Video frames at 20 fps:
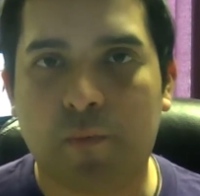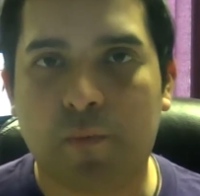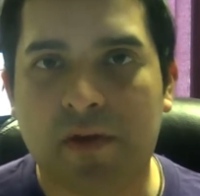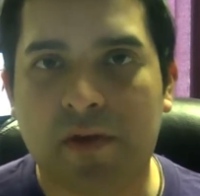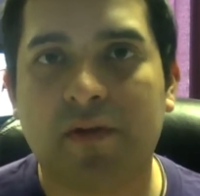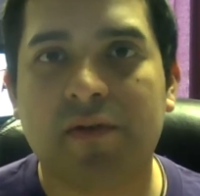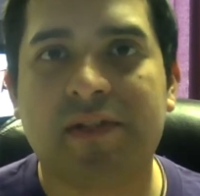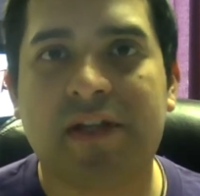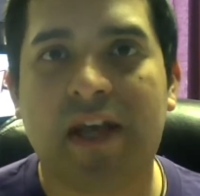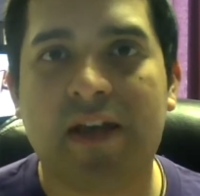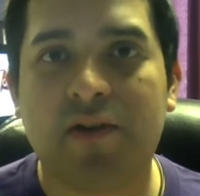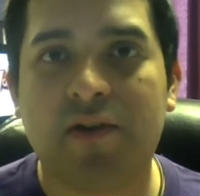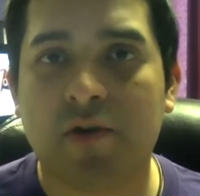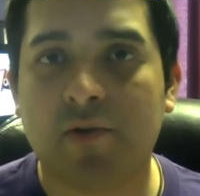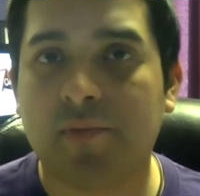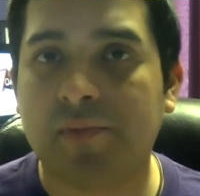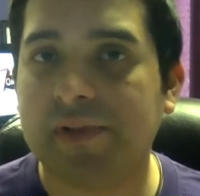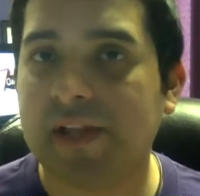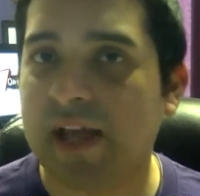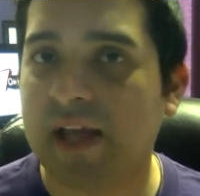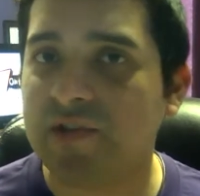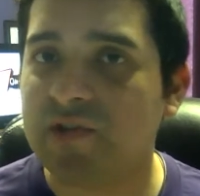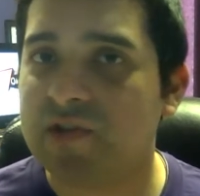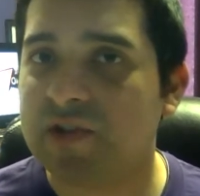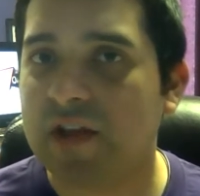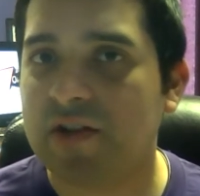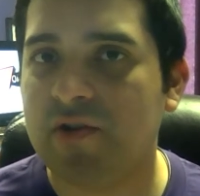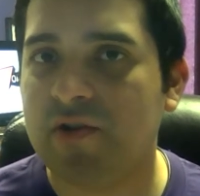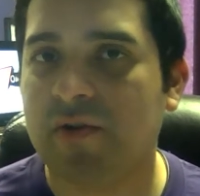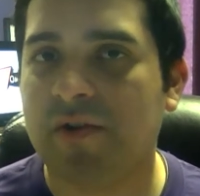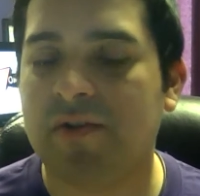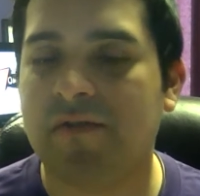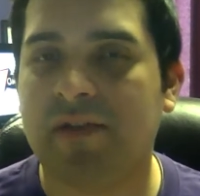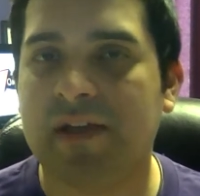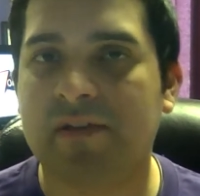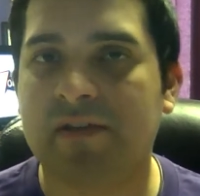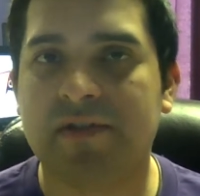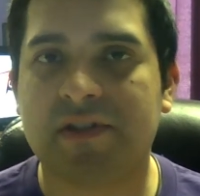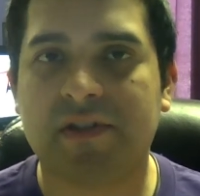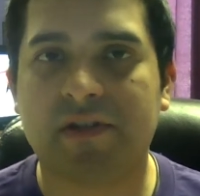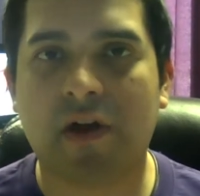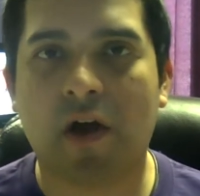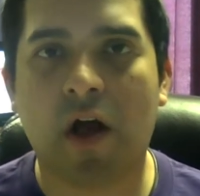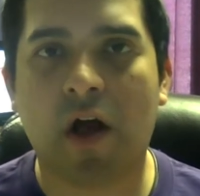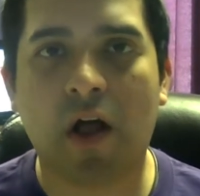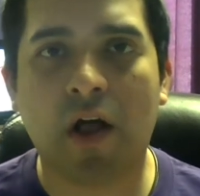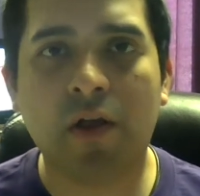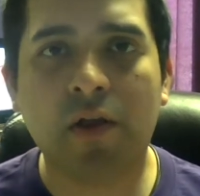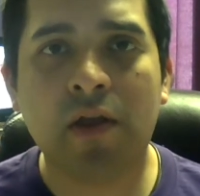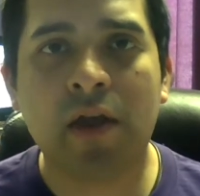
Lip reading: We'll take your pledge, and you can give us a call